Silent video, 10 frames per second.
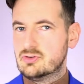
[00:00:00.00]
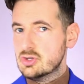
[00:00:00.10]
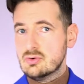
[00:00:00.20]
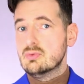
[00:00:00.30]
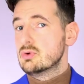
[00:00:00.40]

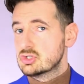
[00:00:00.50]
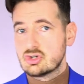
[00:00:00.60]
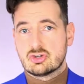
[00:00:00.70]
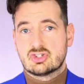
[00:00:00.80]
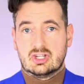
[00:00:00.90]
you
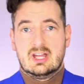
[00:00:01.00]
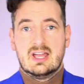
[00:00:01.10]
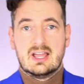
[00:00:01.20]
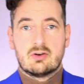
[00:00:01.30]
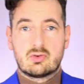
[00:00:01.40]
just
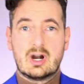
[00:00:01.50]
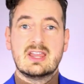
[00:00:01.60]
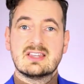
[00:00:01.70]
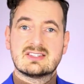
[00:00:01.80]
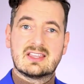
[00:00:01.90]

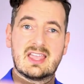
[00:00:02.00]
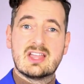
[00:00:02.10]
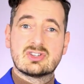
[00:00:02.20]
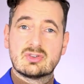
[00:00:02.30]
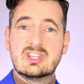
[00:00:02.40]
raise the
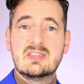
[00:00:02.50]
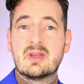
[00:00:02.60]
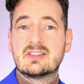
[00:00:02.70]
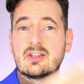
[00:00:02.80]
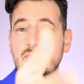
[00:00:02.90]
case on
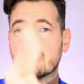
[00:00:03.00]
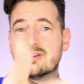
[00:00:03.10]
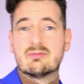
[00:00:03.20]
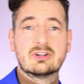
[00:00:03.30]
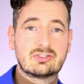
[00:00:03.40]
eBay that you want
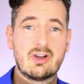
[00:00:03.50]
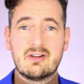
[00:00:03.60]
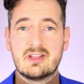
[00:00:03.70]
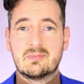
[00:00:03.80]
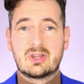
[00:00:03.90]
to
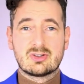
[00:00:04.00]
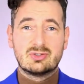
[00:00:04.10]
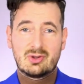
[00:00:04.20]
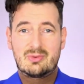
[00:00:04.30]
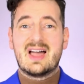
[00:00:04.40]
return it because
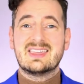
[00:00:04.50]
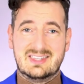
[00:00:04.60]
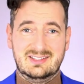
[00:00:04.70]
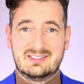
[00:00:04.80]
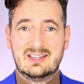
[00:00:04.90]
you don't
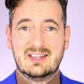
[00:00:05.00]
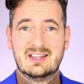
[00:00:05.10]
like it,